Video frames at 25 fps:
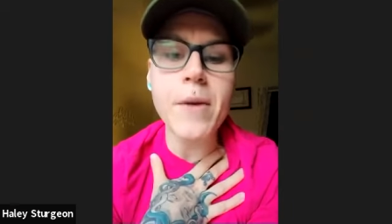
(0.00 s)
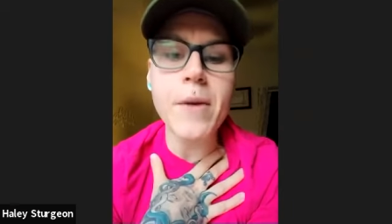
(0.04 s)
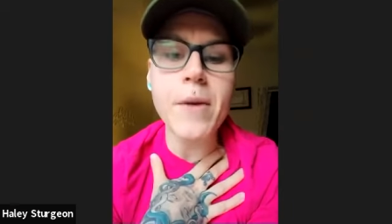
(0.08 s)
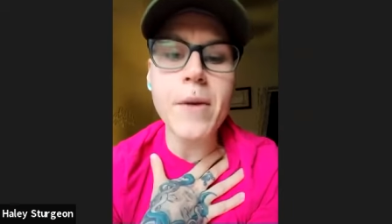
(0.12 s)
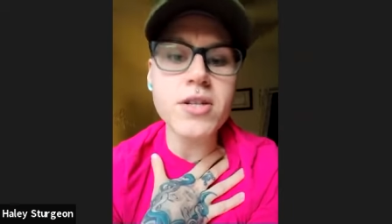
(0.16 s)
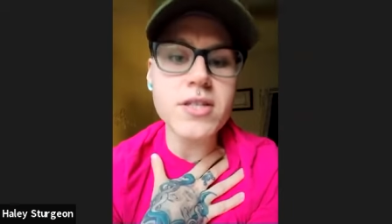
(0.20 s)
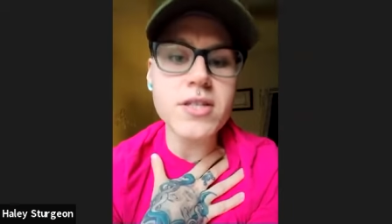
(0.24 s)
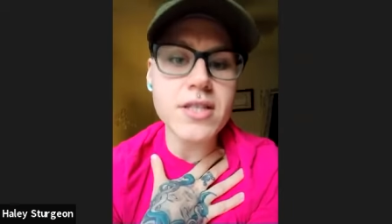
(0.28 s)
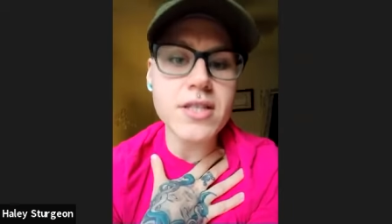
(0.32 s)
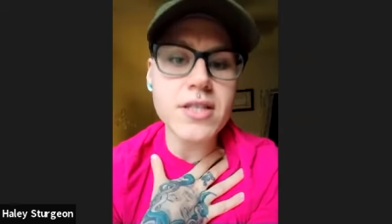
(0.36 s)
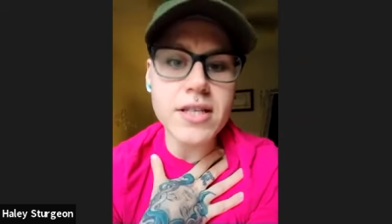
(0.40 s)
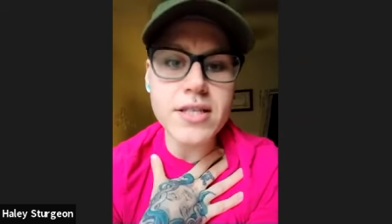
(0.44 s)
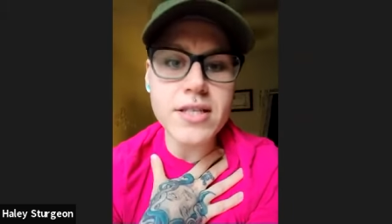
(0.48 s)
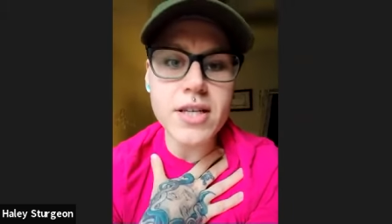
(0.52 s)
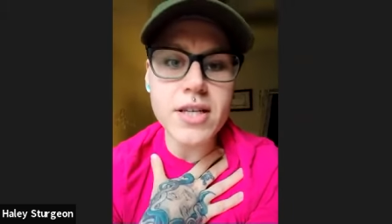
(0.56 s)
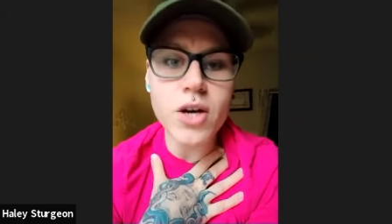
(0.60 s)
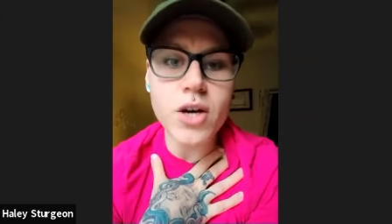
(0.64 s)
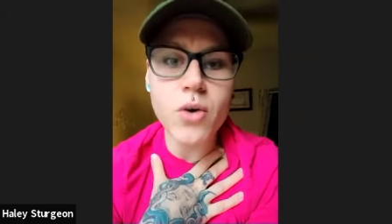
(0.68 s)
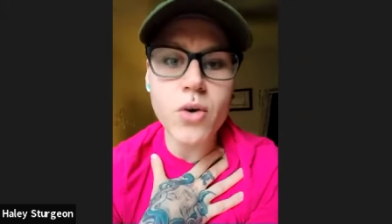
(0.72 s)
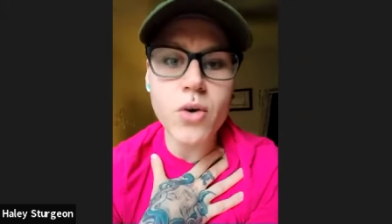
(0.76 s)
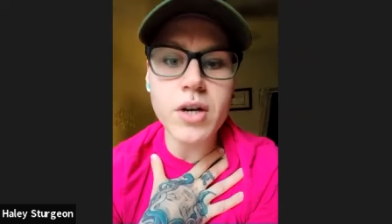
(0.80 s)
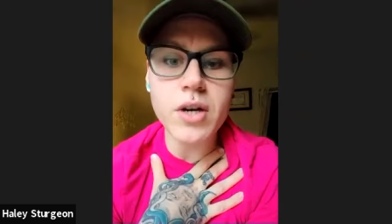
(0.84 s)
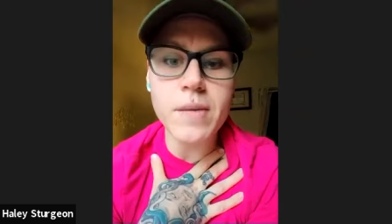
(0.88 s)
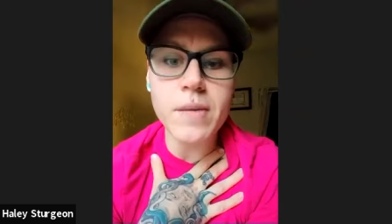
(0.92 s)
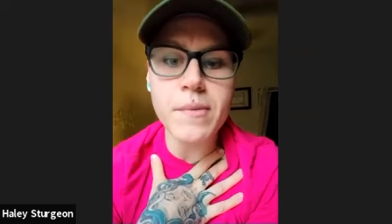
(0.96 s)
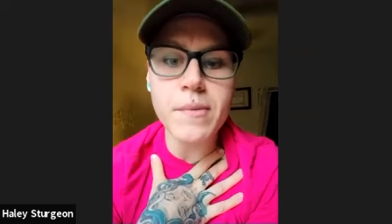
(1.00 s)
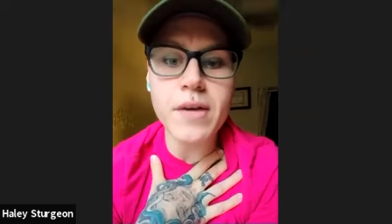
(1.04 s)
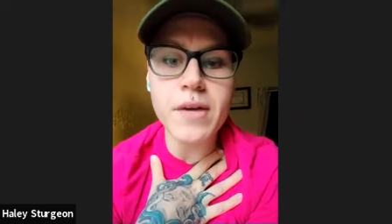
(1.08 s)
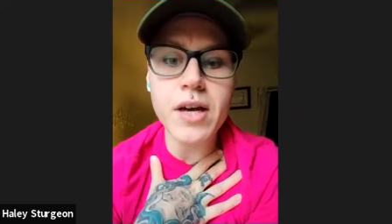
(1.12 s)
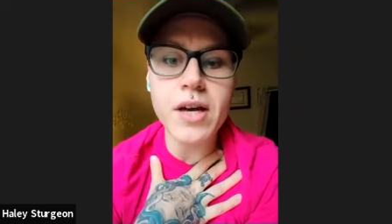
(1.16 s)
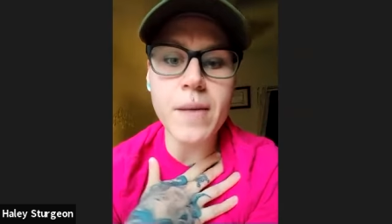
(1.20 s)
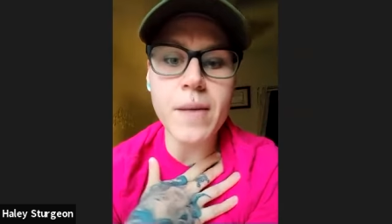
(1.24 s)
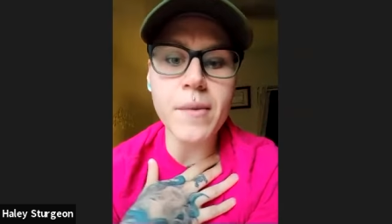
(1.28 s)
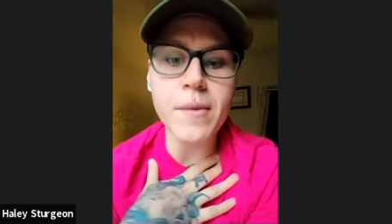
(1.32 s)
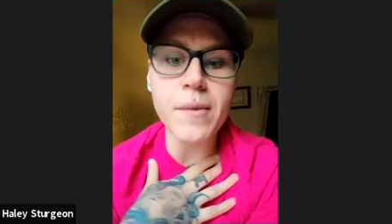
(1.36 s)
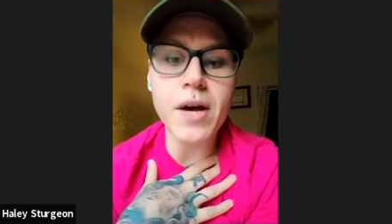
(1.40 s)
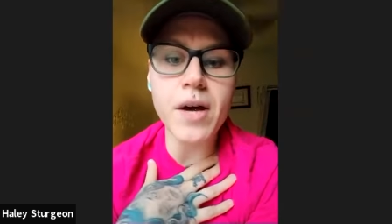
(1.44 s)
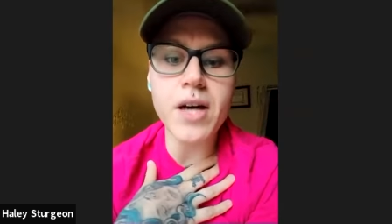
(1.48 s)
person isn't going to
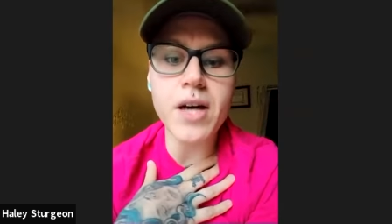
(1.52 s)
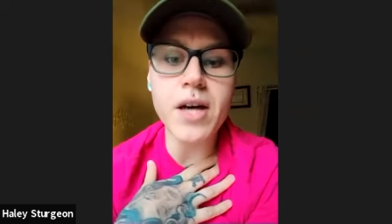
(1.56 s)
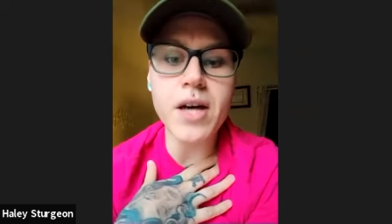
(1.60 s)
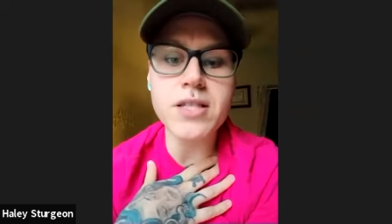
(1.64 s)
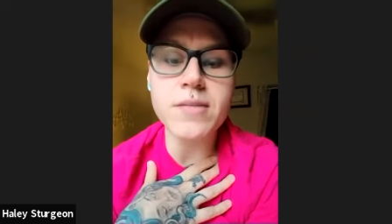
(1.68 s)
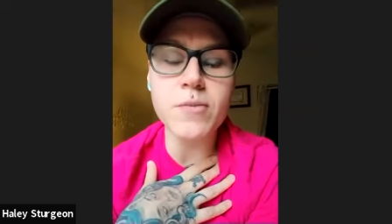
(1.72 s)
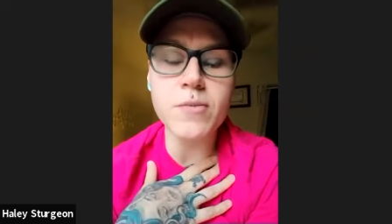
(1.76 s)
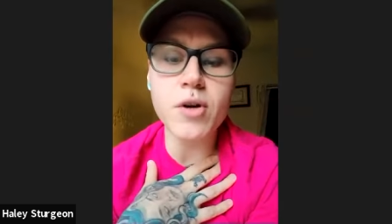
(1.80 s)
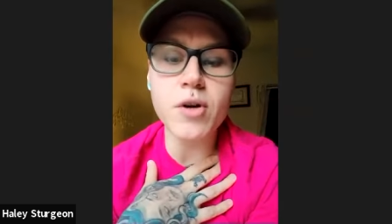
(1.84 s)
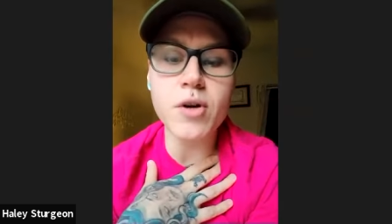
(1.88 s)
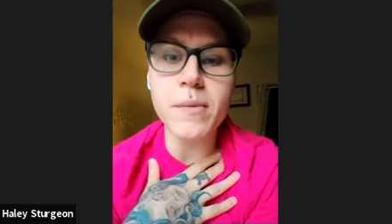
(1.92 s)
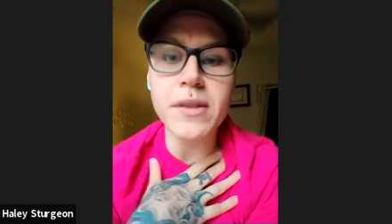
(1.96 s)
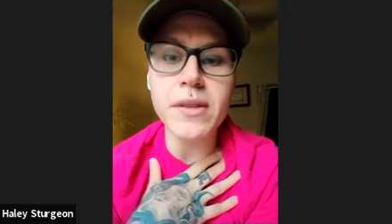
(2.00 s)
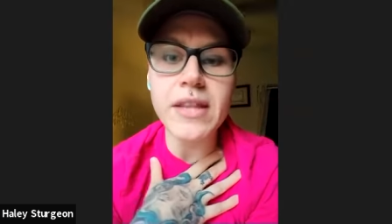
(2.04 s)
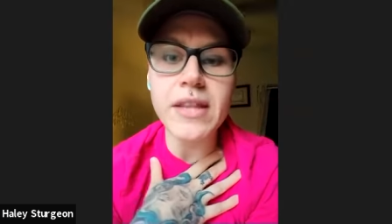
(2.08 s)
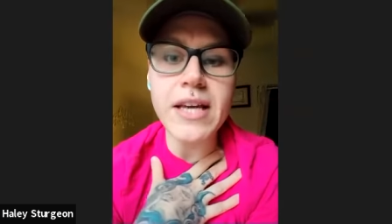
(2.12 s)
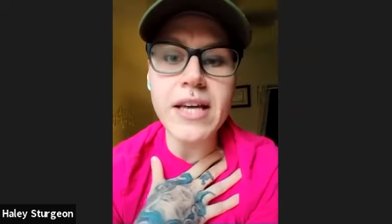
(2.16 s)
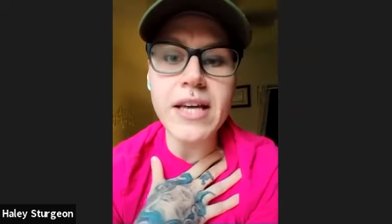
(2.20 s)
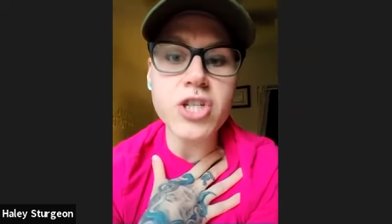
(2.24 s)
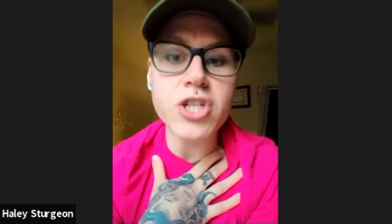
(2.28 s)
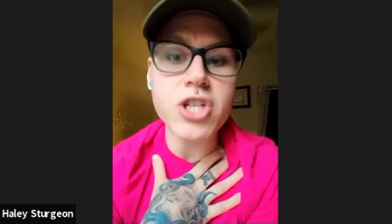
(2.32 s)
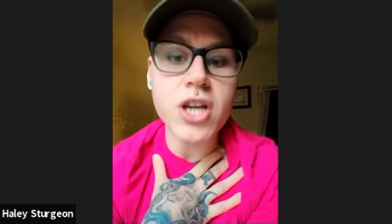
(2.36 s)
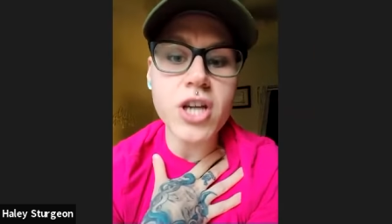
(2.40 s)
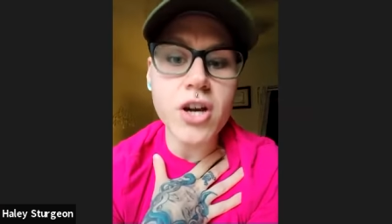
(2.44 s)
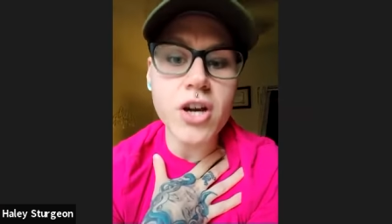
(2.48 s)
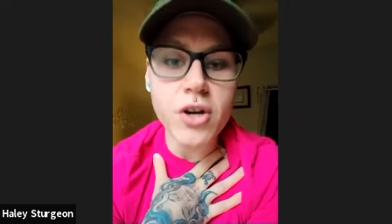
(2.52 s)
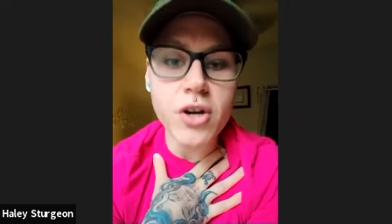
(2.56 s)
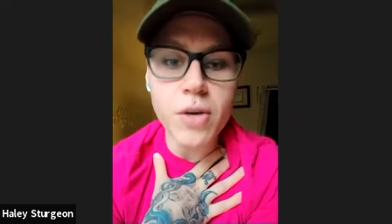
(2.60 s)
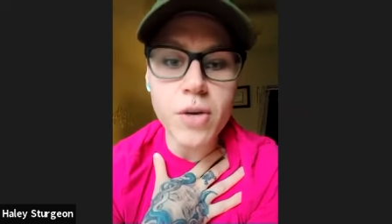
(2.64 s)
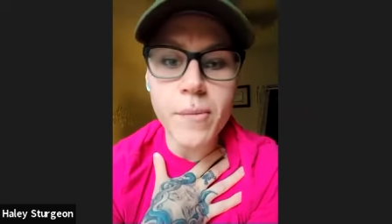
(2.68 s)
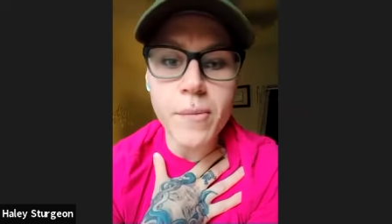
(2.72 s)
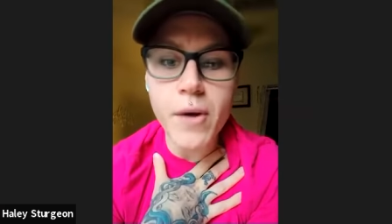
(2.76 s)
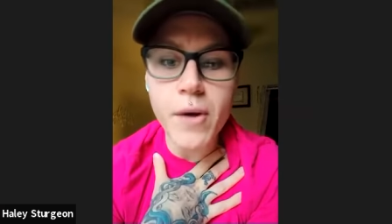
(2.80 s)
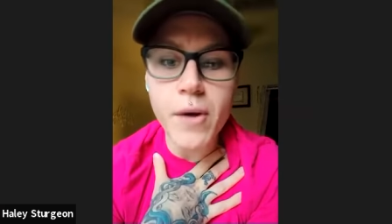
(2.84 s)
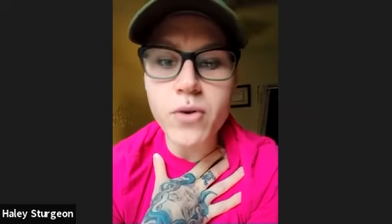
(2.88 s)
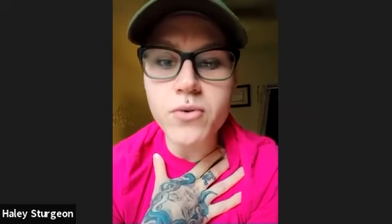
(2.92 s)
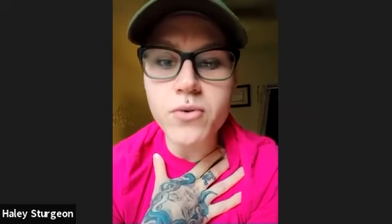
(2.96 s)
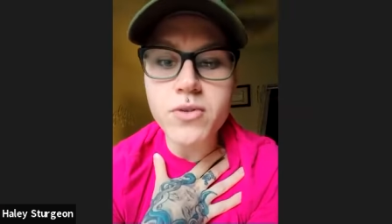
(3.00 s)
become a customer but they share your
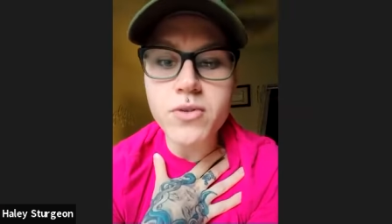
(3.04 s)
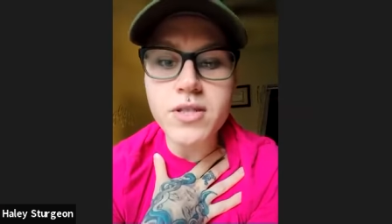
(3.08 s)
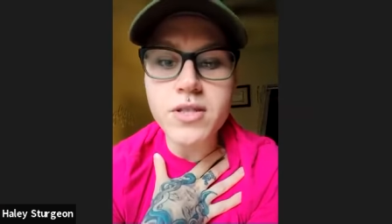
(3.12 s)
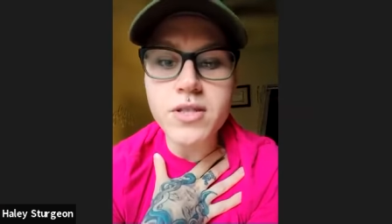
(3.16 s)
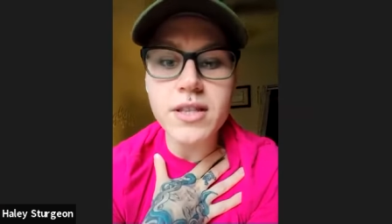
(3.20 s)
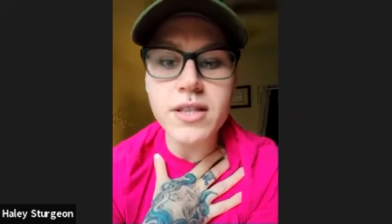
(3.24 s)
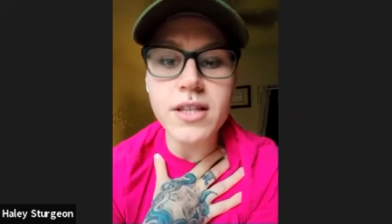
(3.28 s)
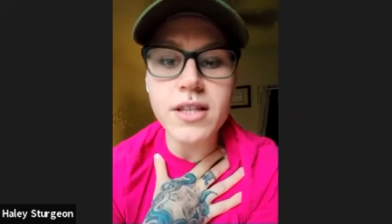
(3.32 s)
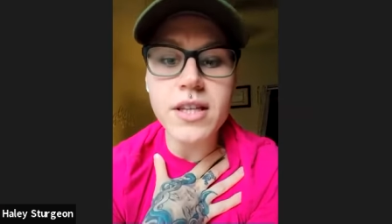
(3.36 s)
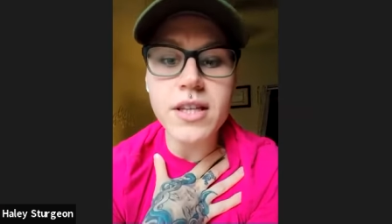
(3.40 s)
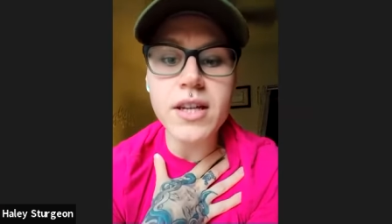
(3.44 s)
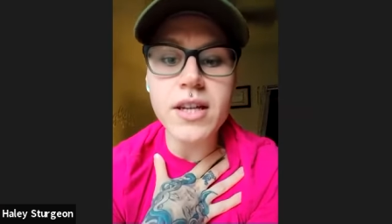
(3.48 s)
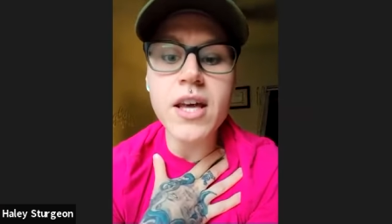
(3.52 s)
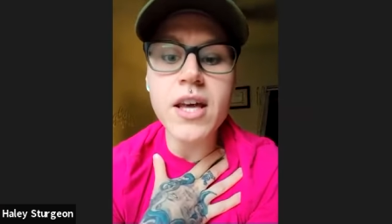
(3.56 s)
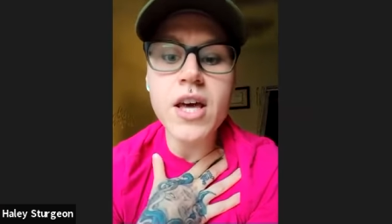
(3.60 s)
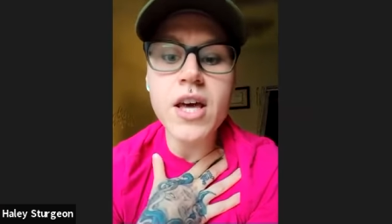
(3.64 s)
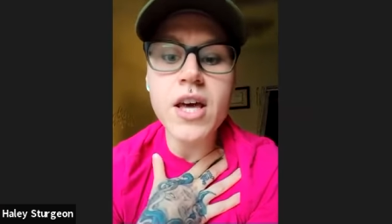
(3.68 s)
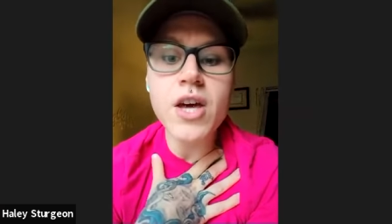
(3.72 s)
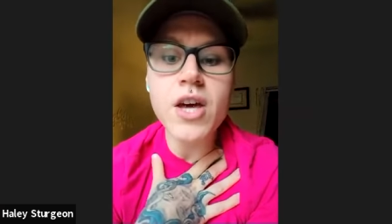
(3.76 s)
post and then